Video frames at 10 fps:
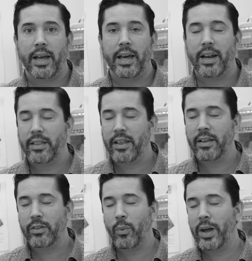and I
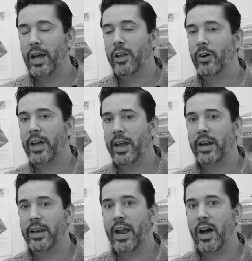think the way I look at
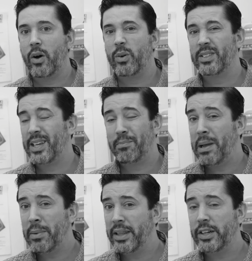it now is that
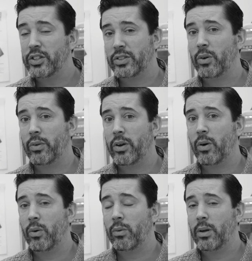maybe they just don't
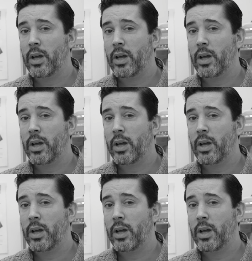know.